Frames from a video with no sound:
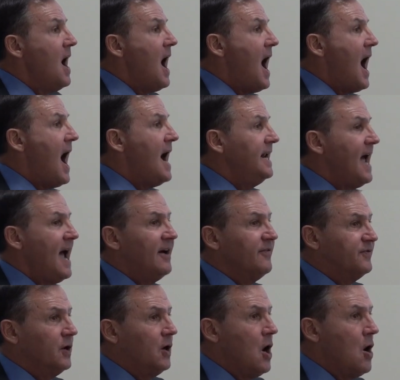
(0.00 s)
I'd
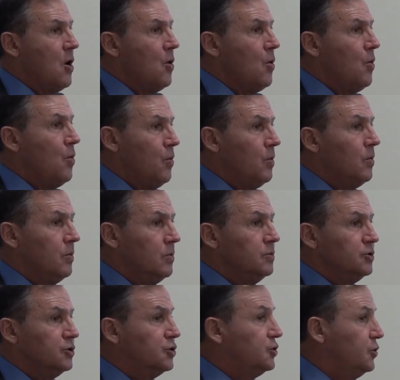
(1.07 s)
have to go
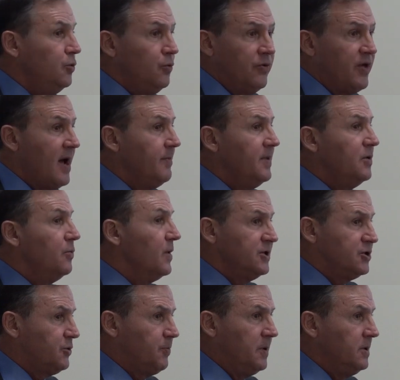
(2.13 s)
sue them in
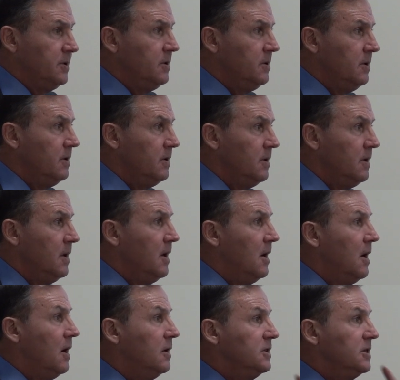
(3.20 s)
Richmond
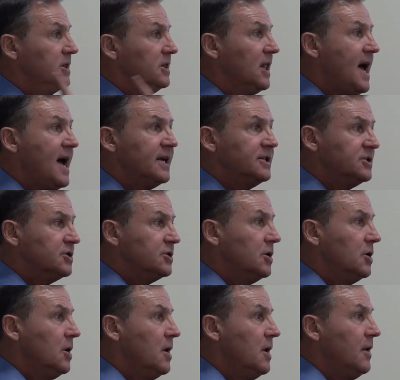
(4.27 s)
unless
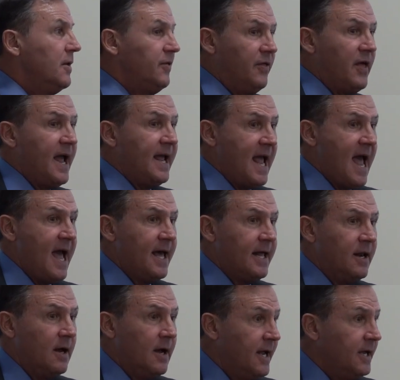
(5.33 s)
they
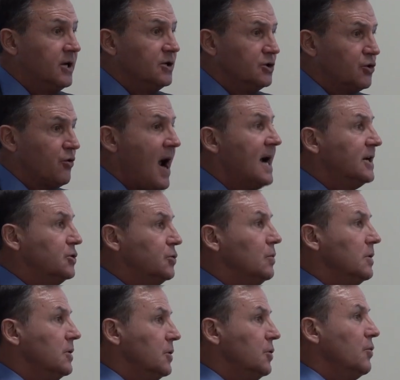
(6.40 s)
had a
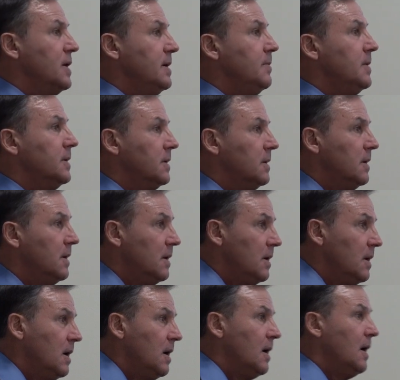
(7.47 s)
contractual agreement
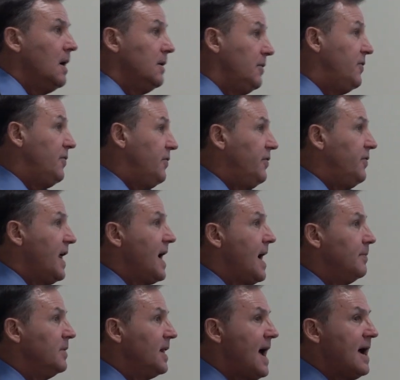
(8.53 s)
that
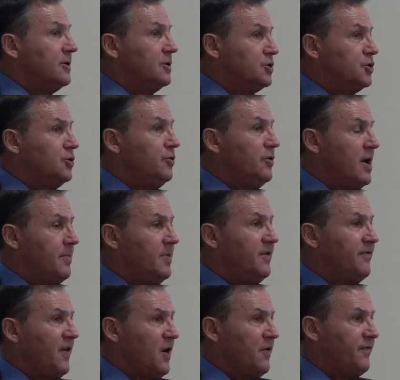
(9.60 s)
I'm allowed to sue them in
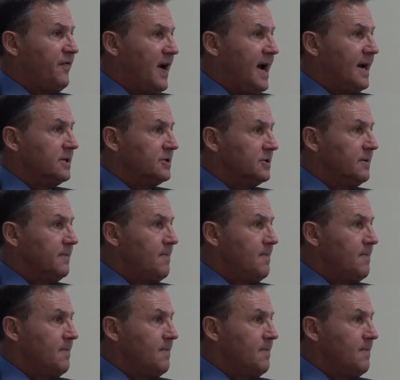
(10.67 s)
Fairfax.